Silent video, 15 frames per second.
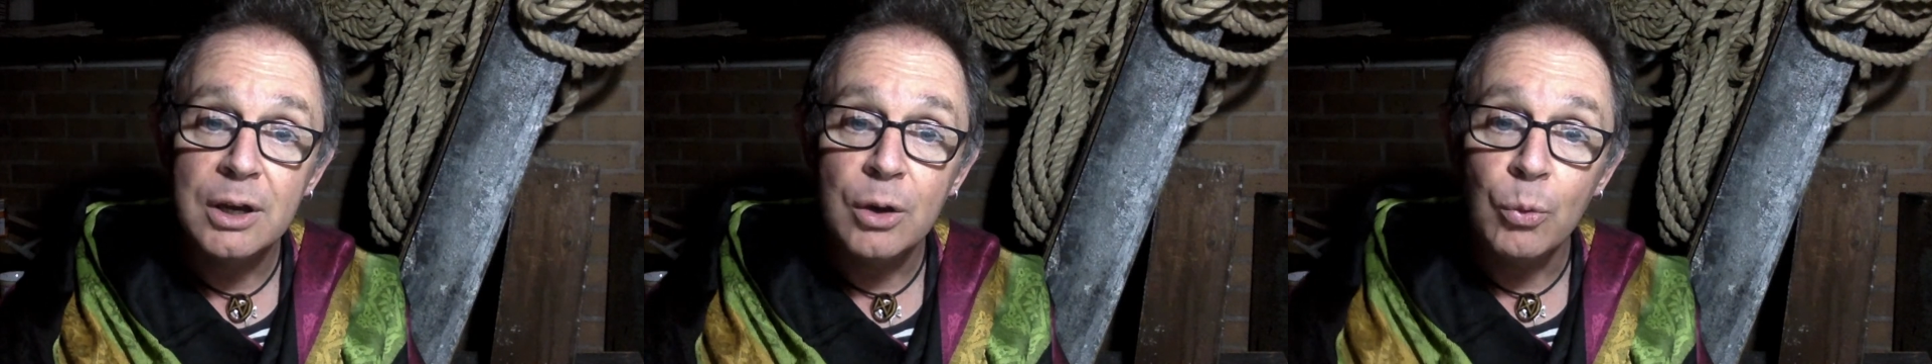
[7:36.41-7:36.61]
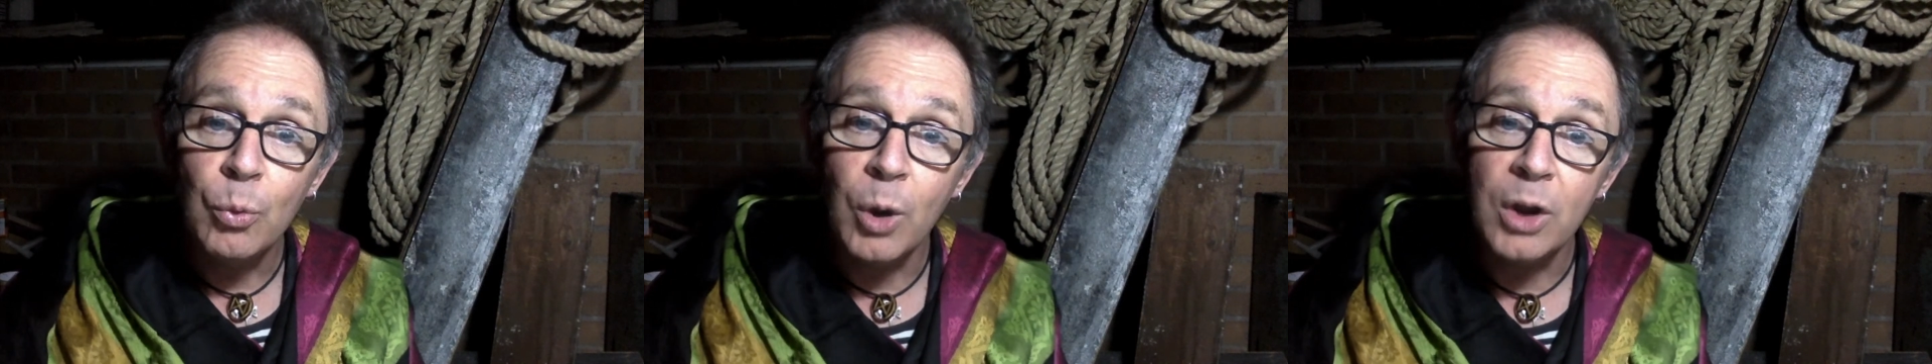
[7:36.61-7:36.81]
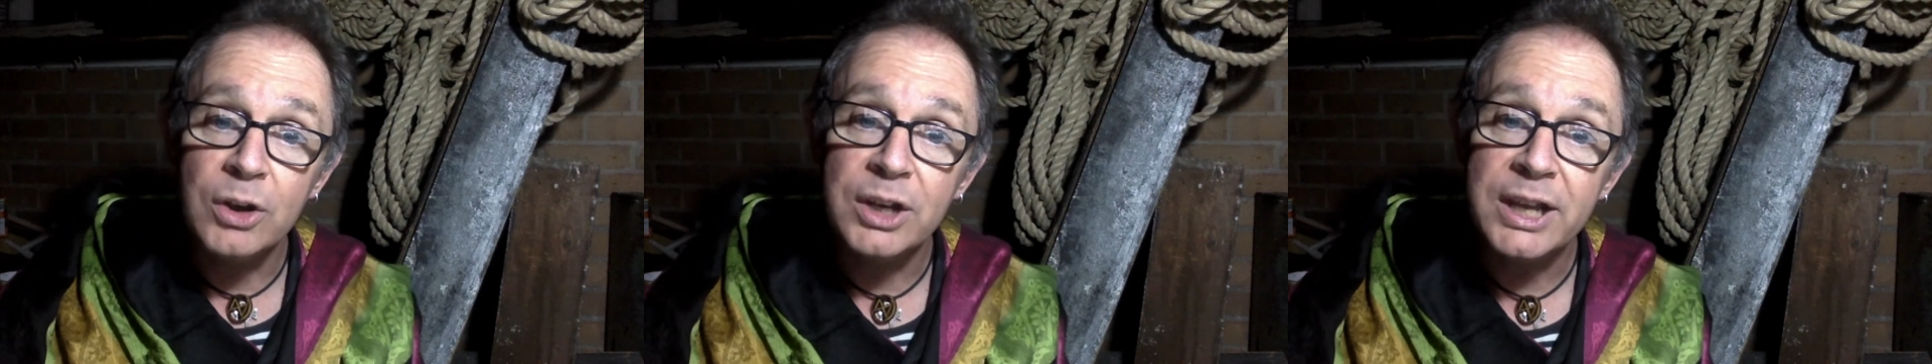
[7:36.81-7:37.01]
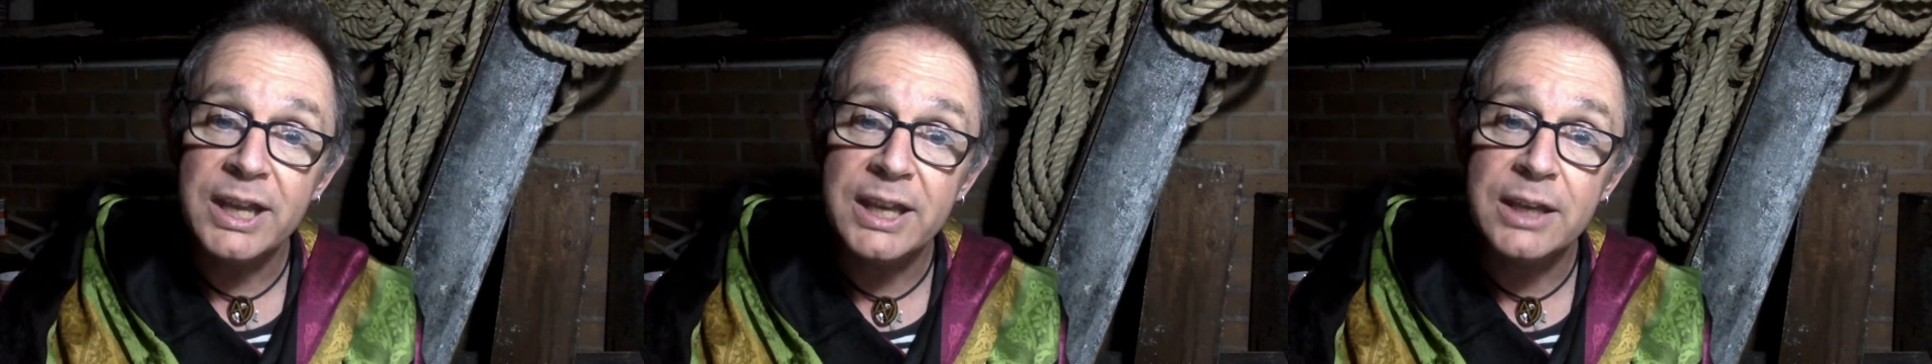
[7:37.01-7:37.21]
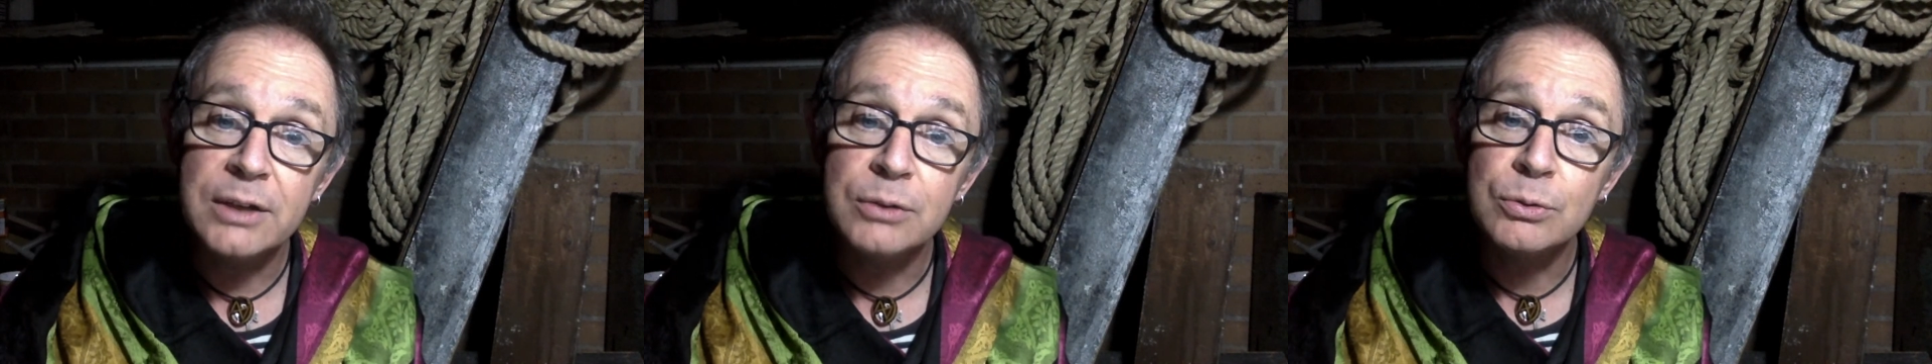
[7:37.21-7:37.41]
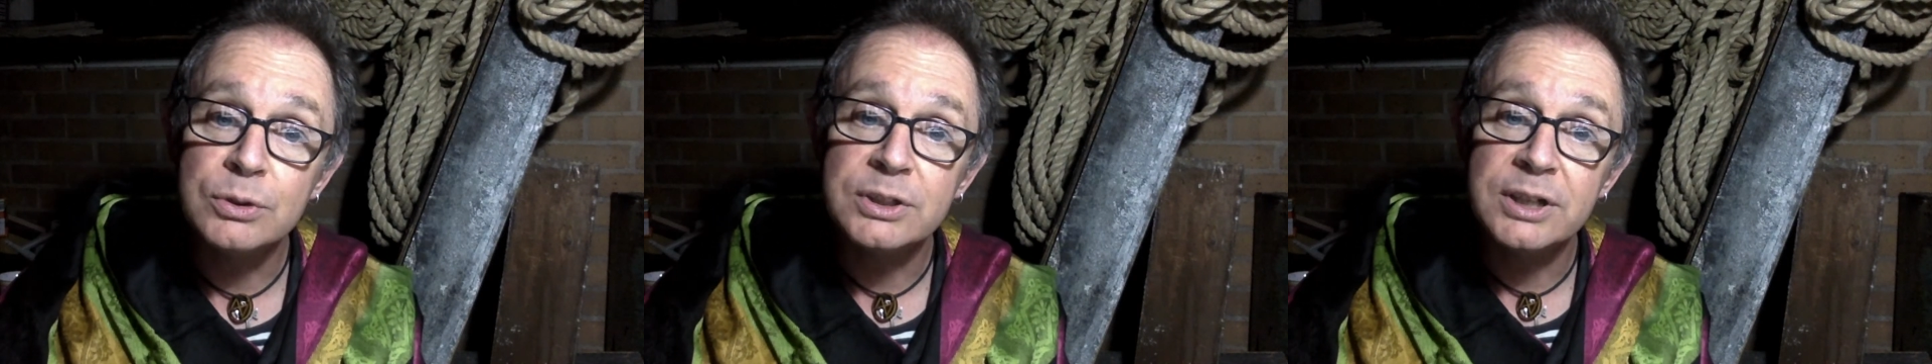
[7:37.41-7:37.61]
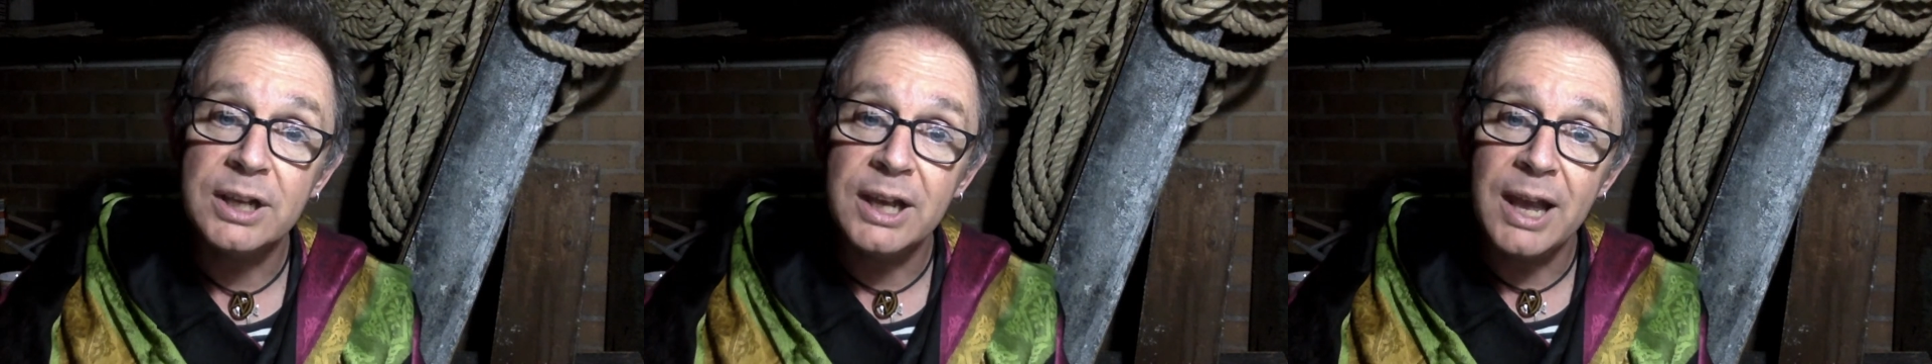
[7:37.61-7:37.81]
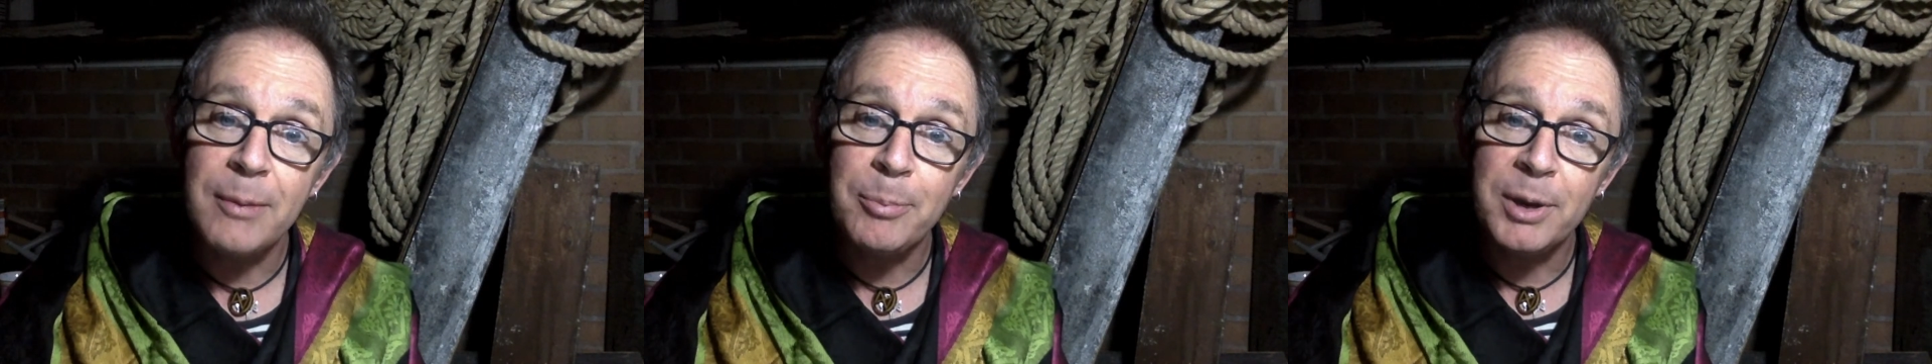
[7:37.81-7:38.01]
one healed
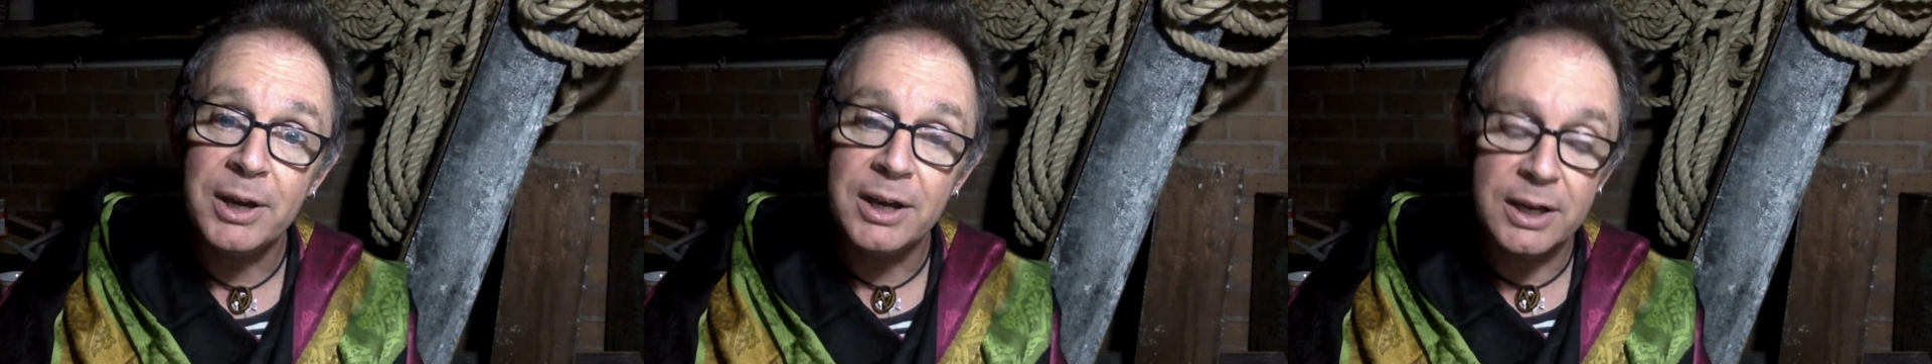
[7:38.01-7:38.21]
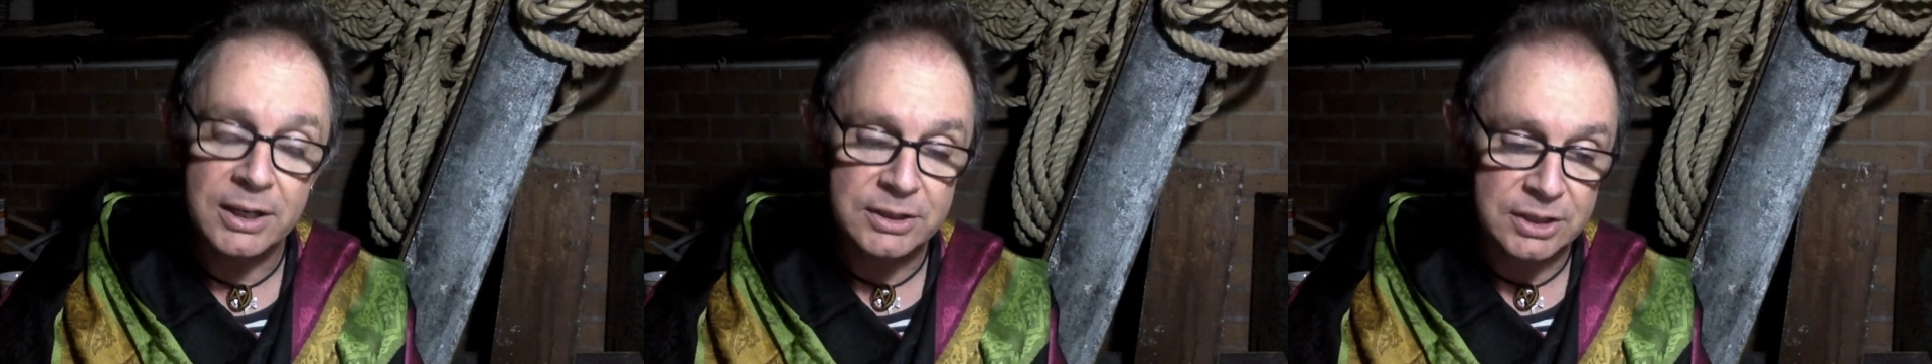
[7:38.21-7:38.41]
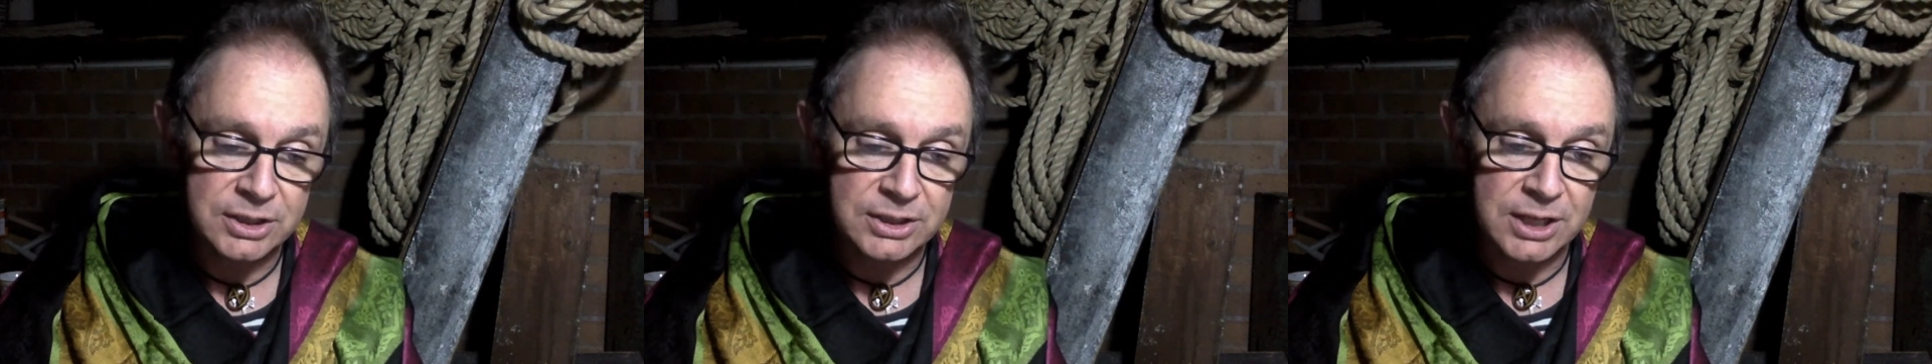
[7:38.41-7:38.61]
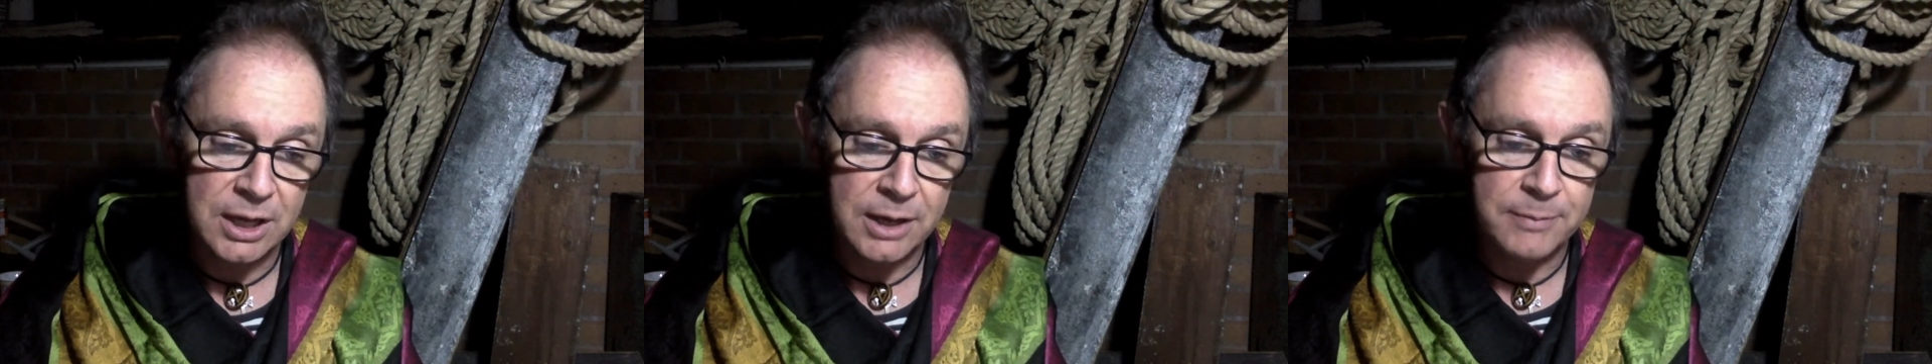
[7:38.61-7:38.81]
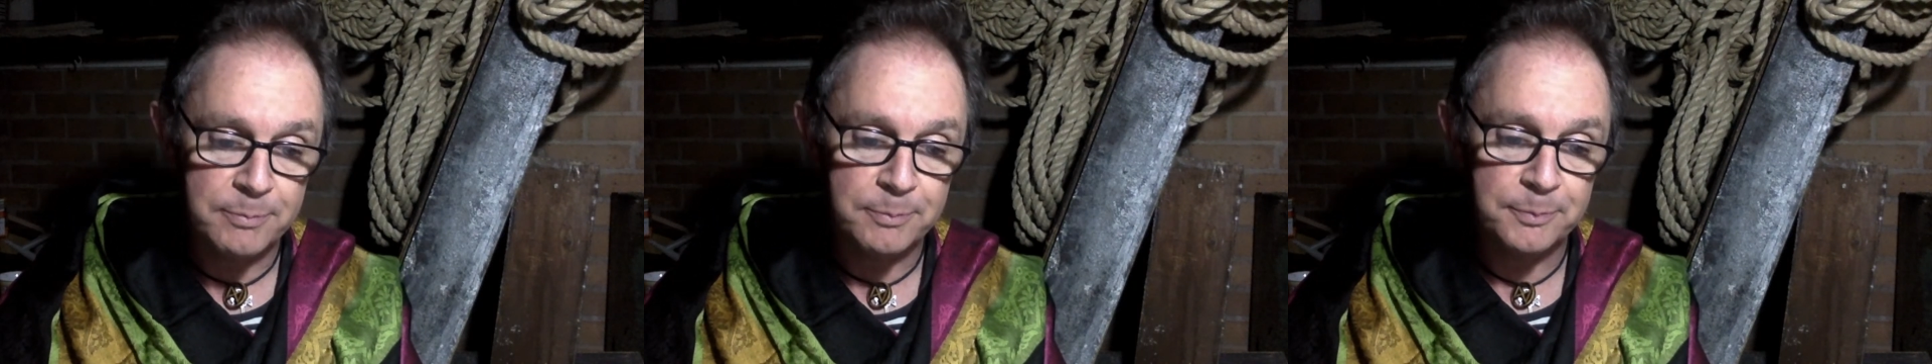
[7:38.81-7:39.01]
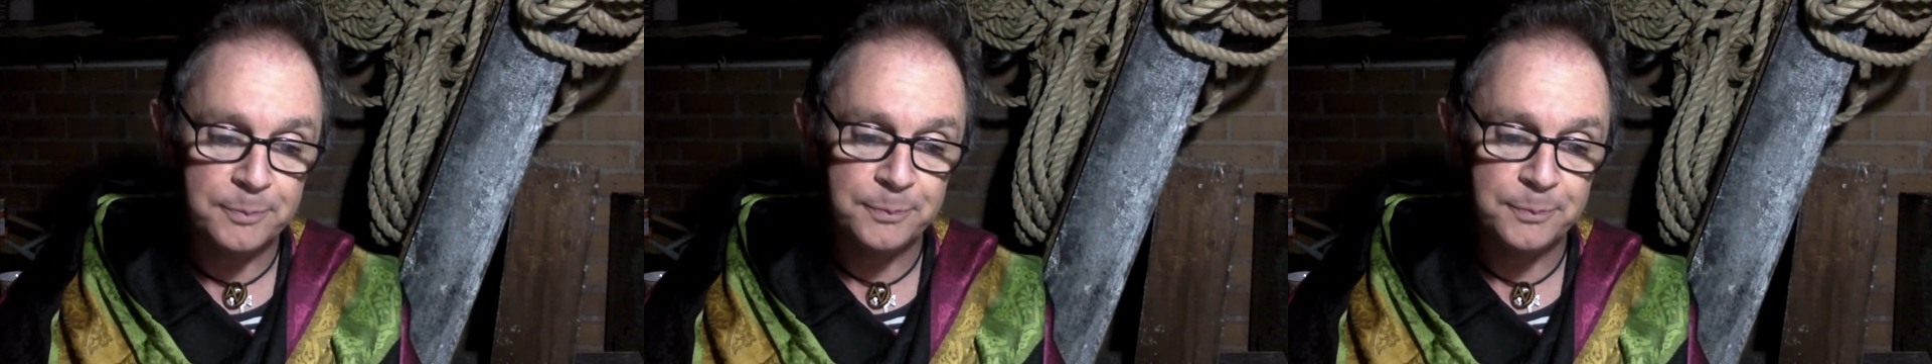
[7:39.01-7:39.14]
leper at a time,